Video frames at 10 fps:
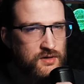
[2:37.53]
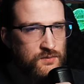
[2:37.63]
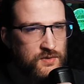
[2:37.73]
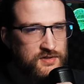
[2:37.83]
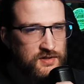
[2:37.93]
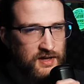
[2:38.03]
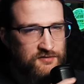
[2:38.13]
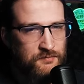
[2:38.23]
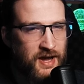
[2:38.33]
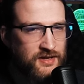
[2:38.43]
And what's
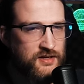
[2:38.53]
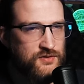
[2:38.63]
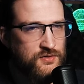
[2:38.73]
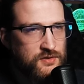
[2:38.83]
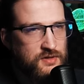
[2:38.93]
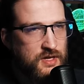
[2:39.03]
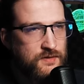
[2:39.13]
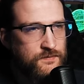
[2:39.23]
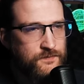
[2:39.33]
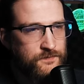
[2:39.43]
left? Mind Control
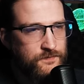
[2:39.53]
then?